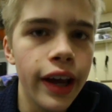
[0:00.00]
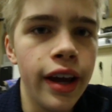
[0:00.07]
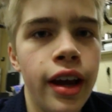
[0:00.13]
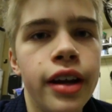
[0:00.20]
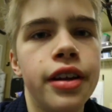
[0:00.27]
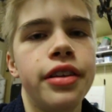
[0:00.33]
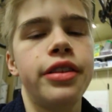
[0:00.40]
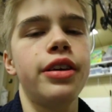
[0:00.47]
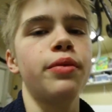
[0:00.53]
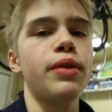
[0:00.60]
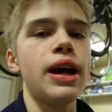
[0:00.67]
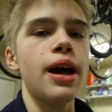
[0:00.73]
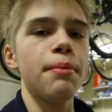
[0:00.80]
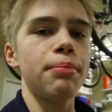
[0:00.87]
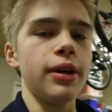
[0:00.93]
and the
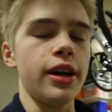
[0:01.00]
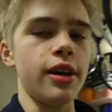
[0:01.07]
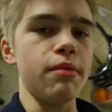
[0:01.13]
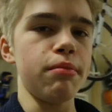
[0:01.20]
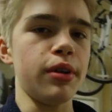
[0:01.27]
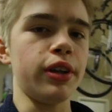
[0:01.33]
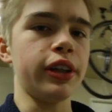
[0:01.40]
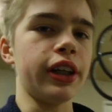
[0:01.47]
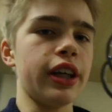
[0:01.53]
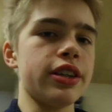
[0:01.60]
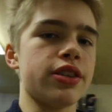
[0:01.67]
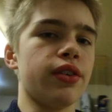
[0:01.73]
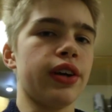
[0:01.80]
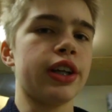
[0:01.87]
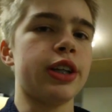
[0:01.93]
ramp I am building
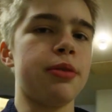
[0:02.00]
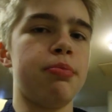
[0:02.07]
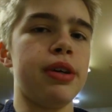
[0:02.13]
is going to